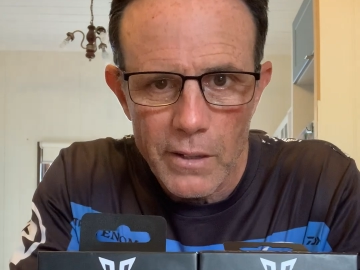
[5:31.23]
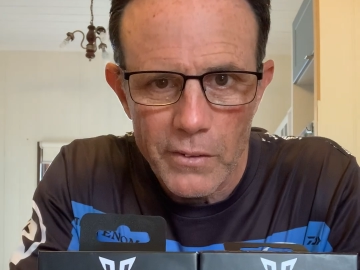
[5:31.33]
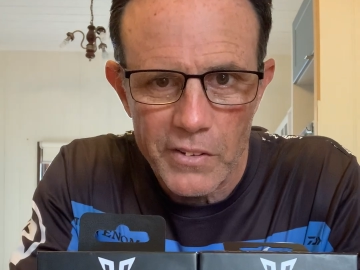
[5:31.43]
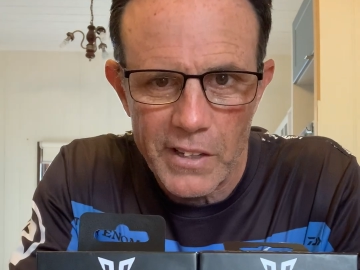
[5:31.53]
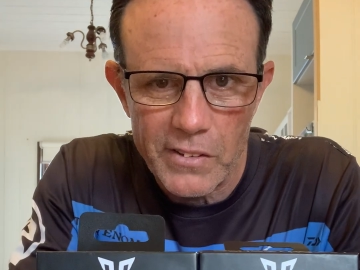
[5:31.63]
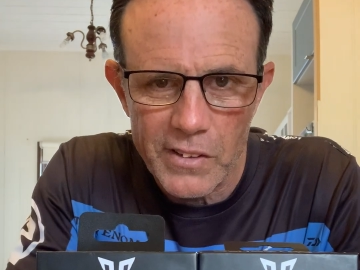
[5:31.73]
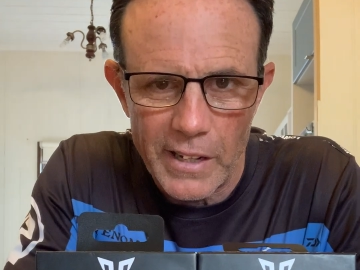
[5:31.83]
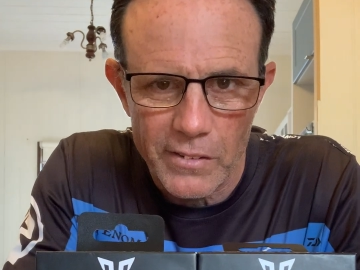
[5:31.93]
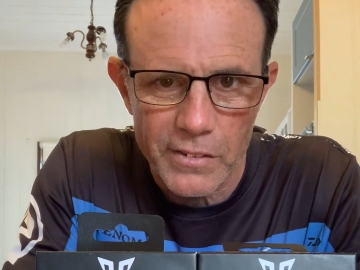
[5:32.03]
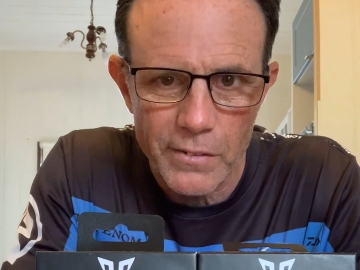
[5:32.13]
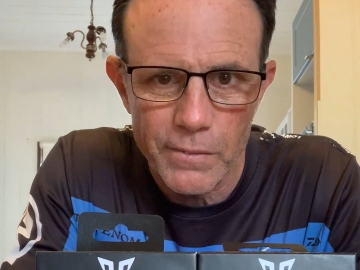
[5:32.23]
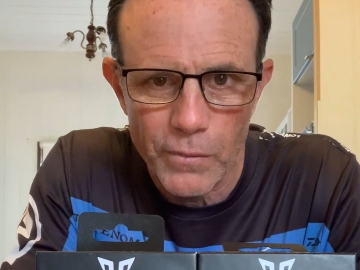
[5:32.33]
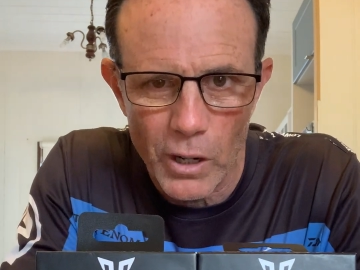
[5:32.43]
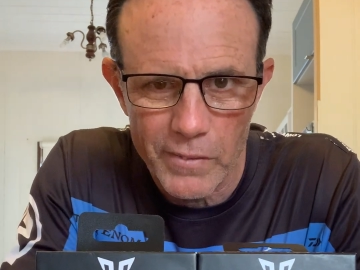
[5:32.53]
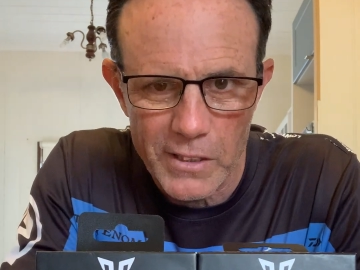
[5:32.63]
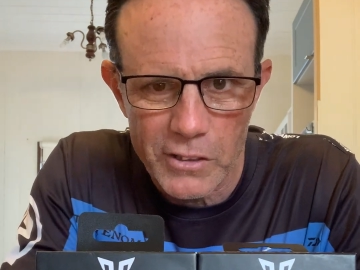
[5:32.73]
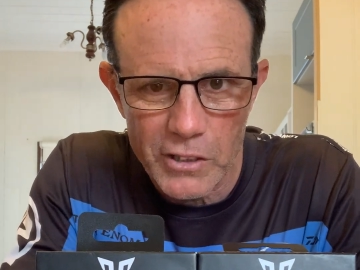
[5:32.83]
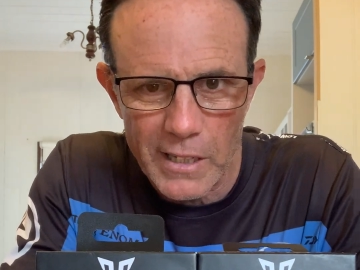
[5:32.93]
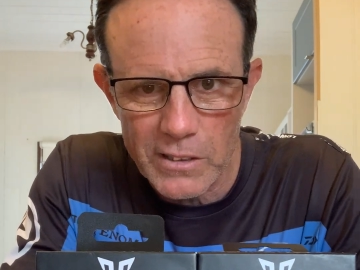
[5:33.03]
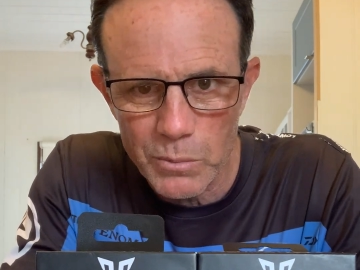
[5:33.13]
the 6 cents 5-inch
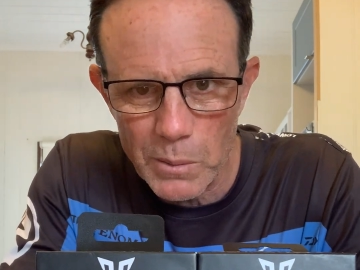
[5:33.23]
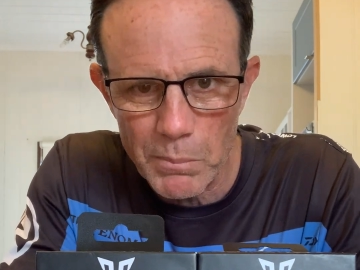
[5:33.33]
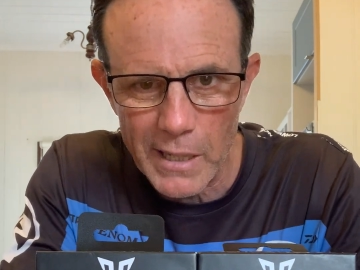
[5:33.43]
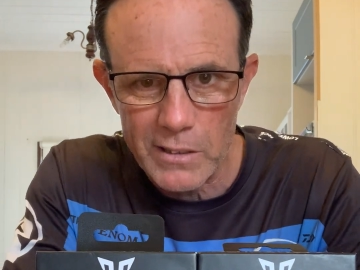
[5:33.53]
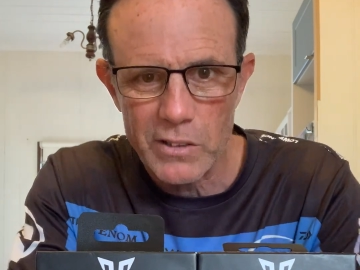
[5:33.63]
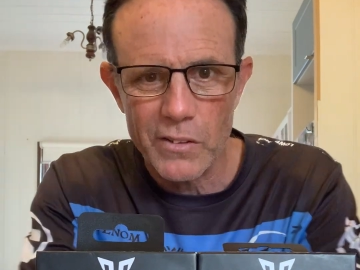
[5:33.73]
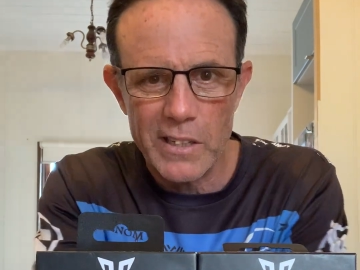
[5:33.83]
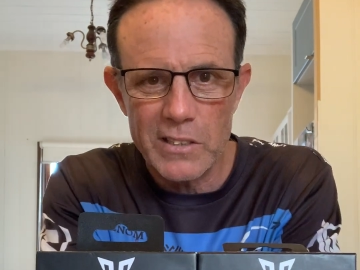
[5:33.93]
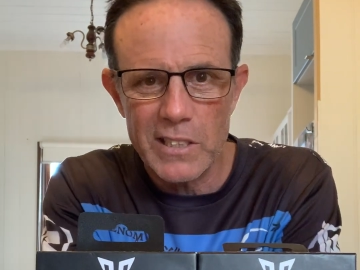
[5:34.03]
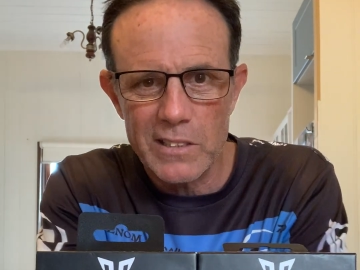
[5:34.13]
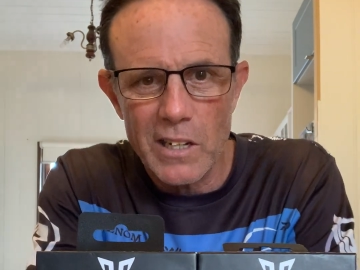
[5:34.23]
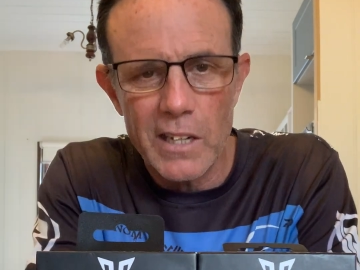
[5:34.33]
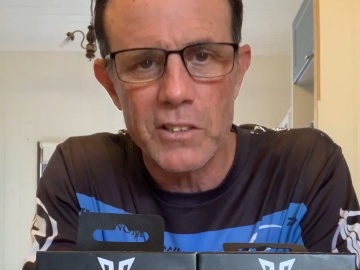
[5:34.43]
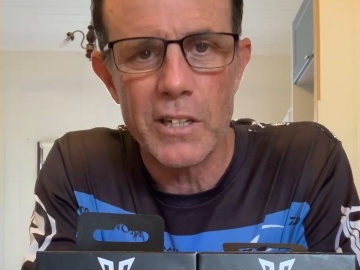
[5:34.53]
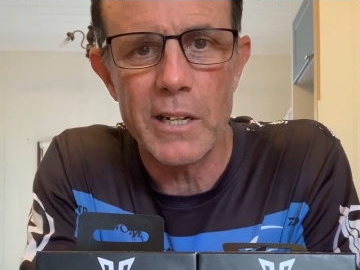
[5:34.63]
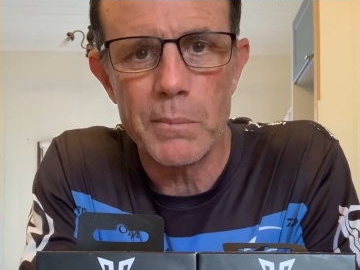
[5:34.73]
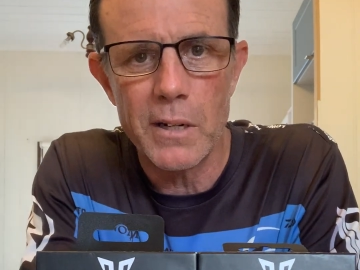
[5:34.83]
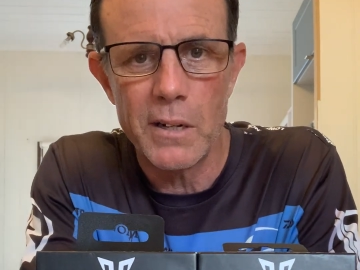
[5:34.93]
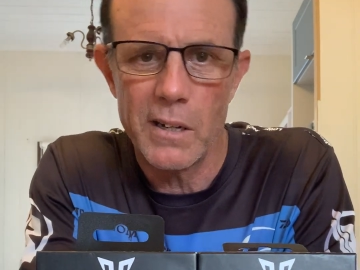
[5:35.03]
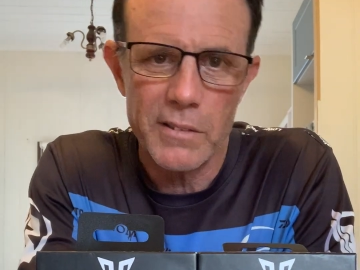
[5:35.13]
tray swim baits. These things aren't cheap.
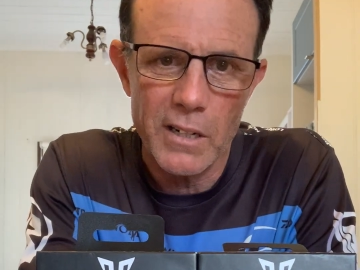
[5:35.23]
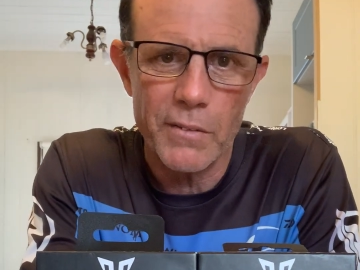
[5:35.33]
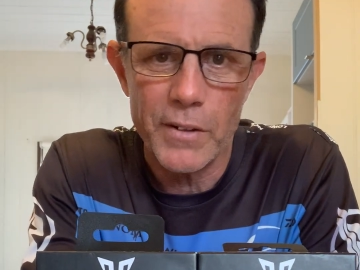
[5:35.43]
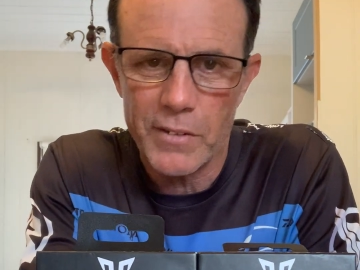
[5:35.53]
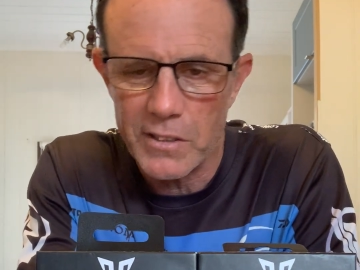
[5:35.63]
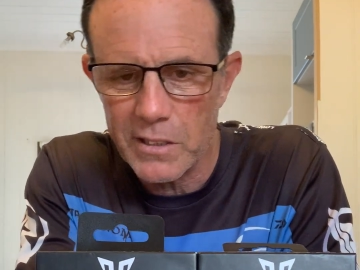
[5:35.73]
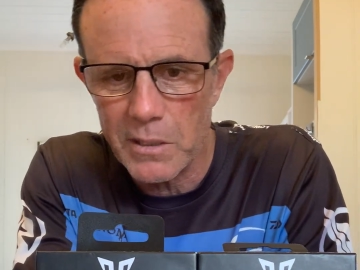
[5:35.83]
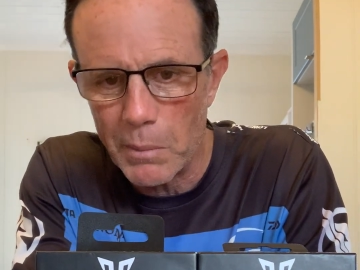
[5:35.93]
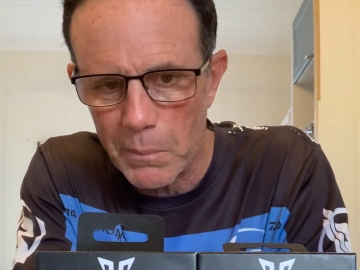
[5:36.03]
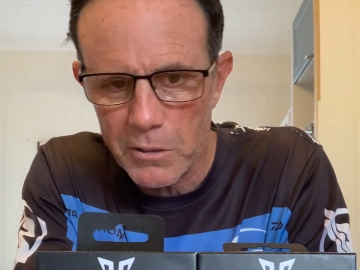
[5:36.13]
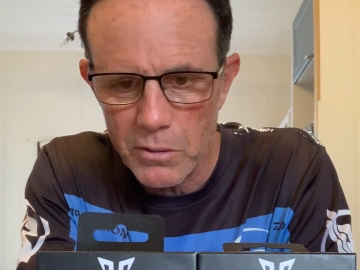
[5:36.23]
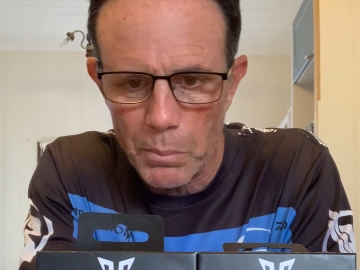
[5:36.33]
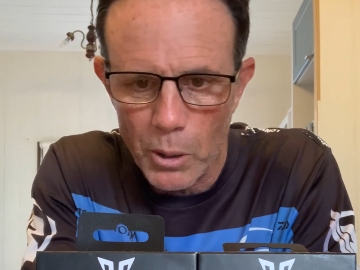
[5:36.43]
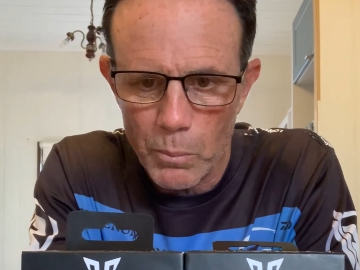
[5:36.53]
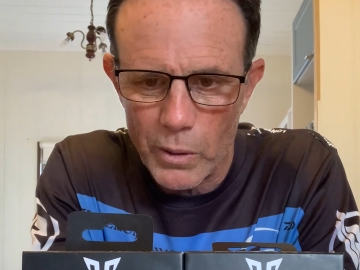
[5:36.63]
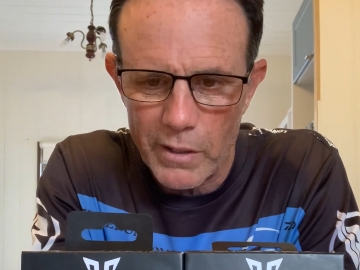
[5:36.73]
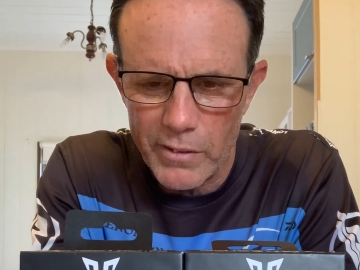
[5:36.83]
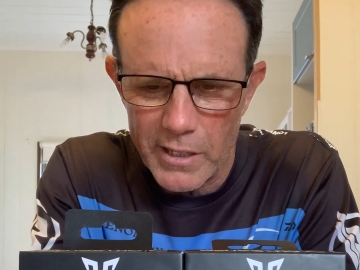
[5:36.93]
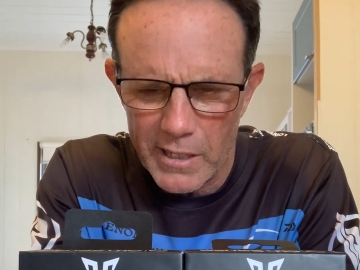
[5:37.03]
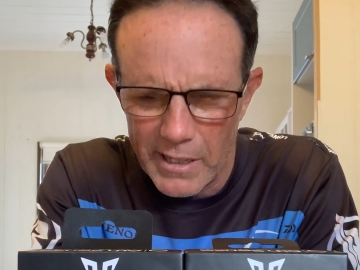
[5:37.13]
They're 50-60 bucks a pop, whatever
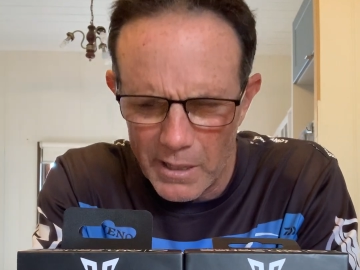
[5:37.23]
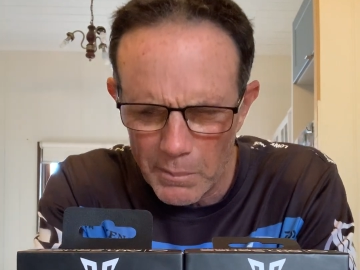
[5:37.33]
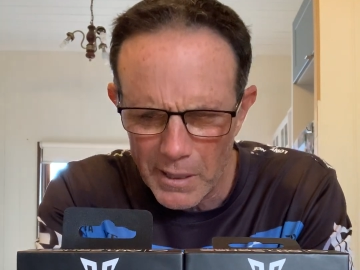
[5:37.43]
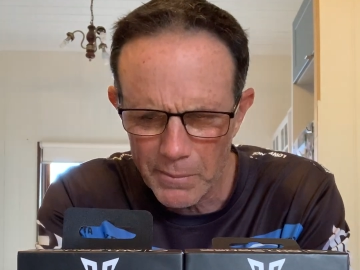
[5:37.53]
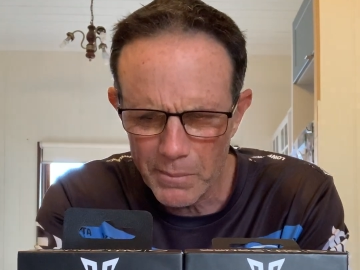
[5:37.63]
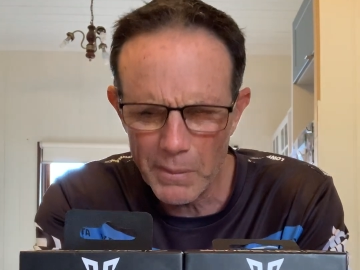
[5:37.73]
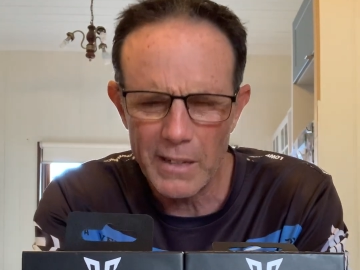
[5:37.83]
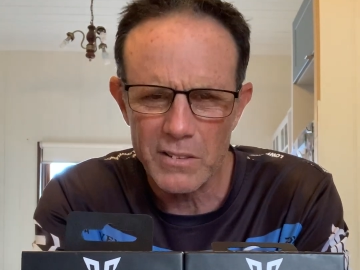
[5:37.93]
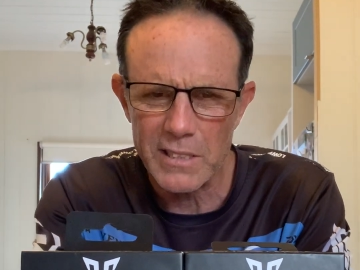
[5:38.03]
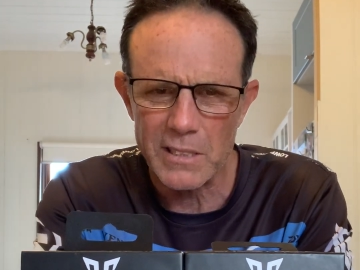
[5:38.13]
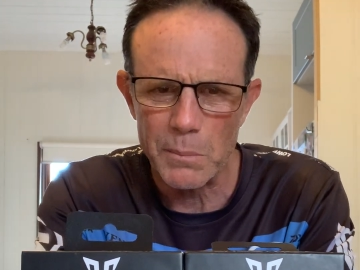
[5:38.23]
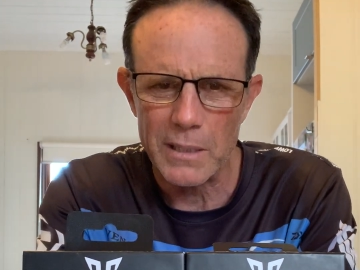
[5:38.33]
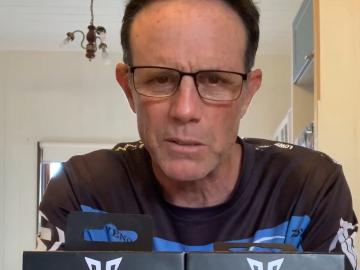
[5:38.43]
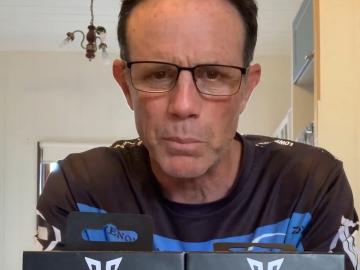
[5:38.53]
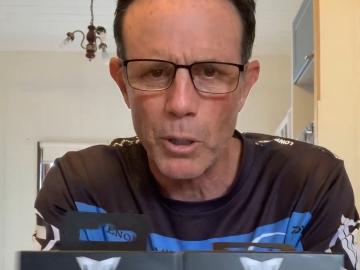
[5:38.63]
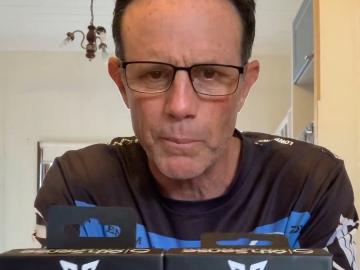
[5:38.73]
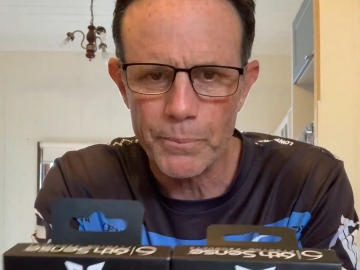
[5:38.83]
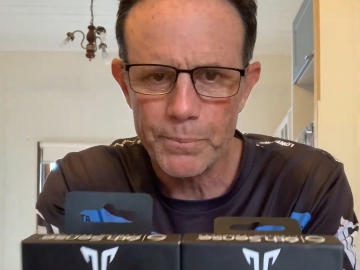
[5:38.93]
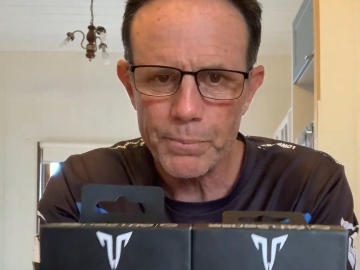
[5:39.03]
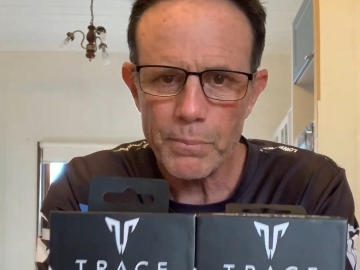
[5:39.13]
you can get them at, about 60 bucks a pop.